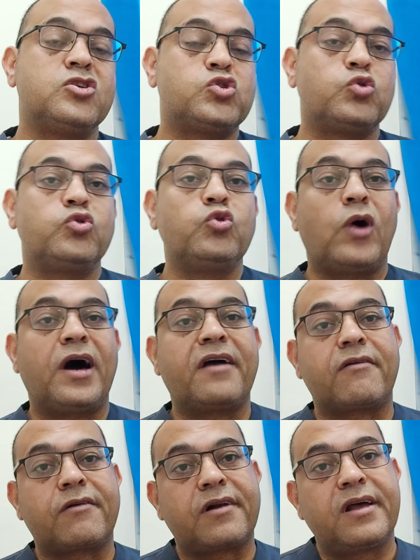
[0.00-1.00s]
So you
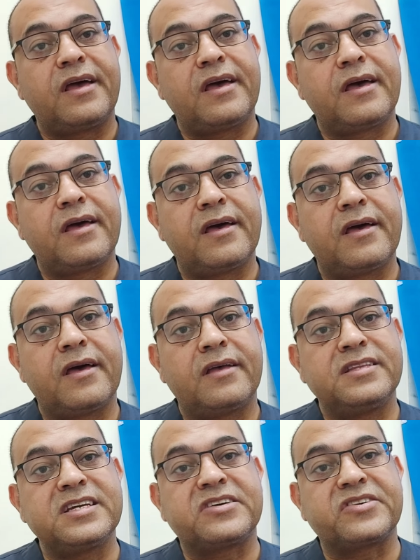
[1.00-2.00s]
are
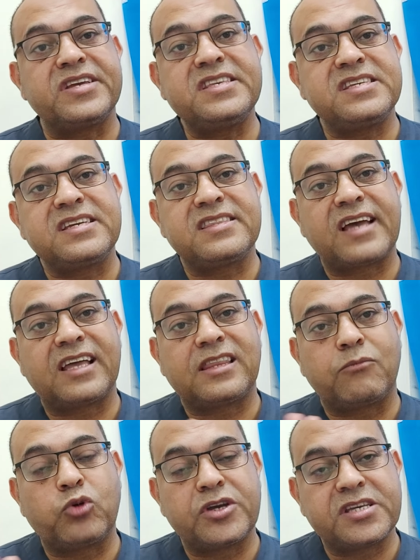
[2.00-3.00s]
decreasing the
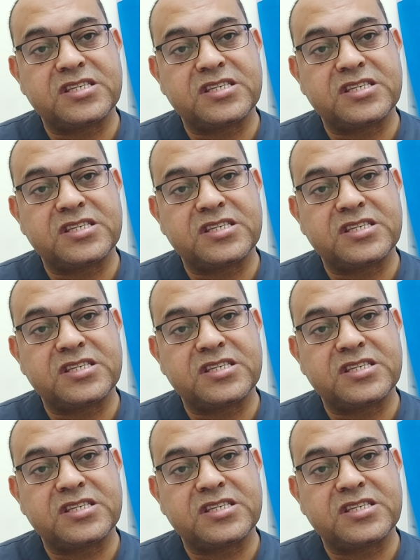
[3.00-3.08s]
catabolic